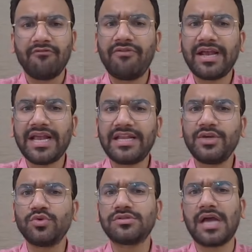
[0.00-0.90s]
we can
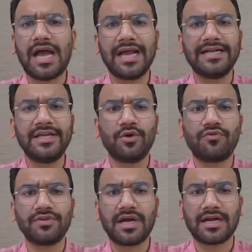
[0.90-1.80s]
use the ID
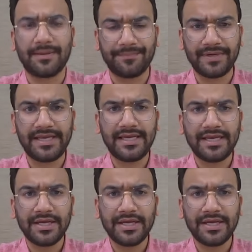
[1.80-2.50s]
of the company